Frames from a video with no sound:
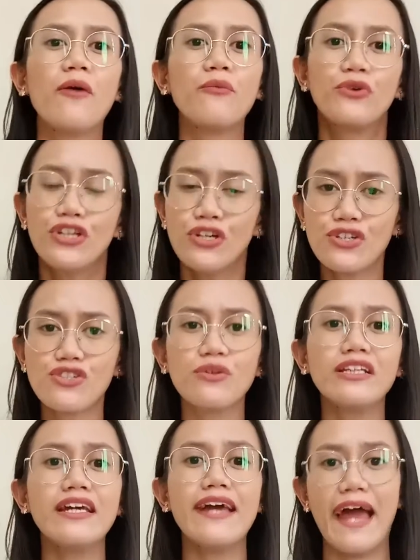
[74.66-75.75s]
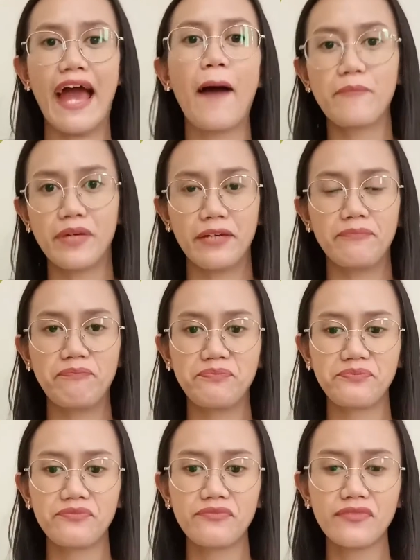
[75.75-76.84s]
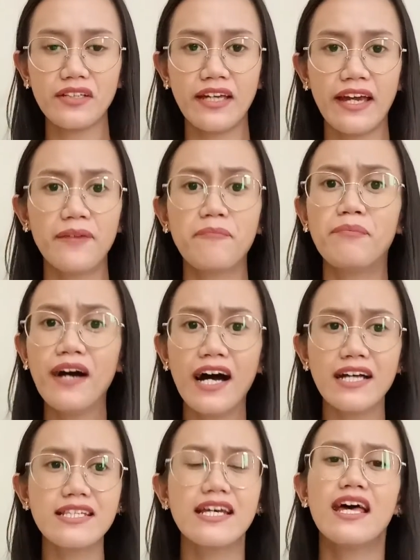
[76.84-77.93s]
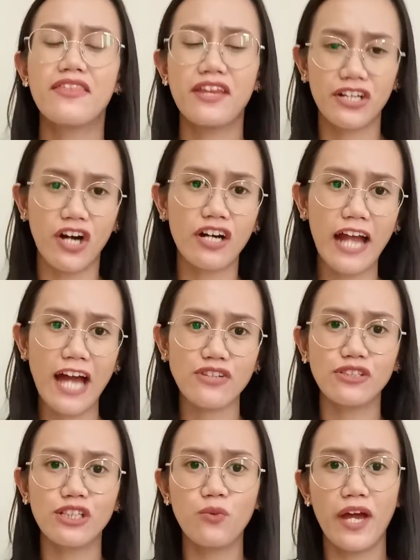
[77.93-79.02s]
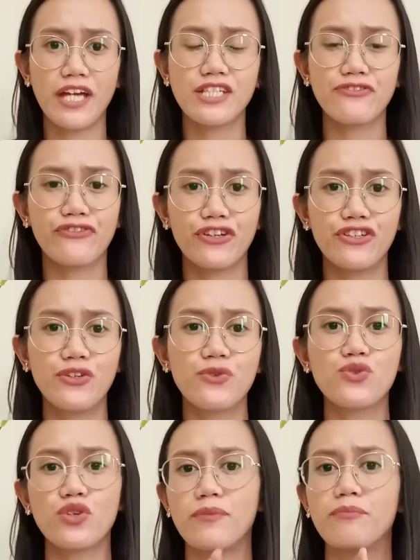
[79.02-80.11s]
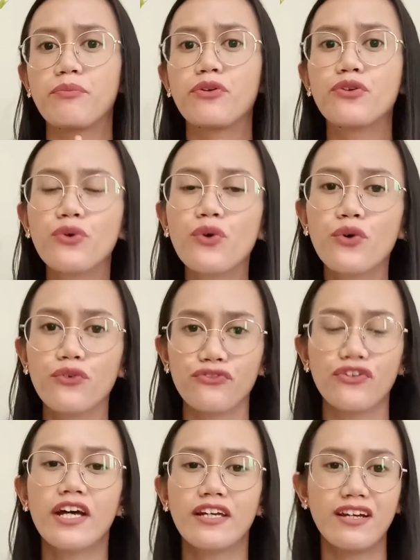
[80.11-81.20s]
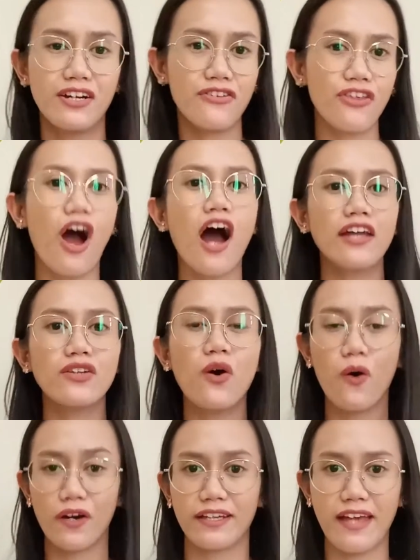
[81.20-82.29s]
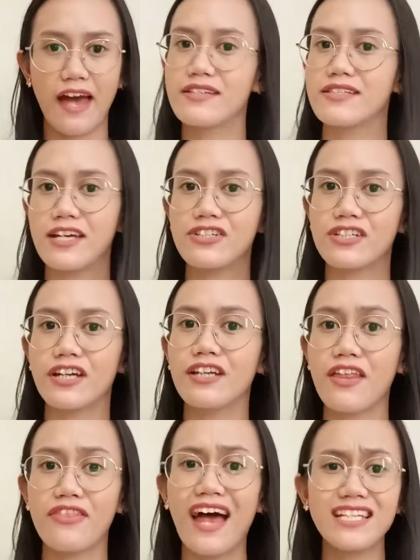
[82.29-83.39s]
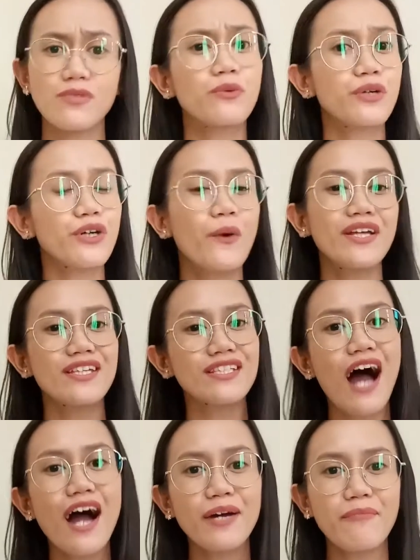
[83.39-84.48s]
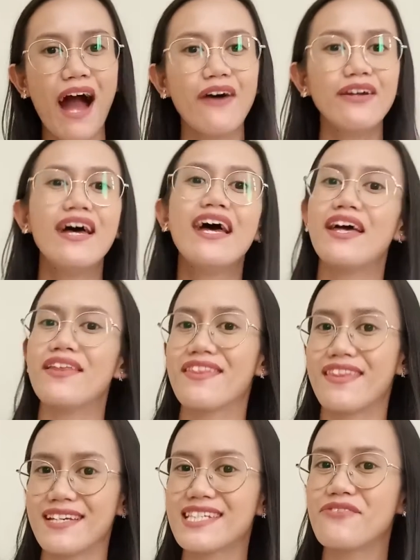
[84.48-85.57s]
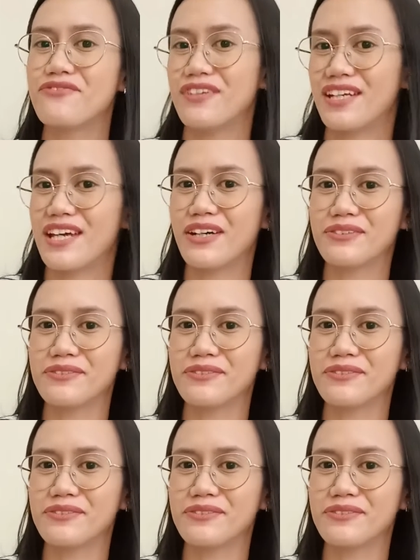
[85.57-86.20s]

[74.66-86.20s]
usually happen. Okay, but there are actually ways for you to improve your thought organization, and that's what we're going to talk about in this video.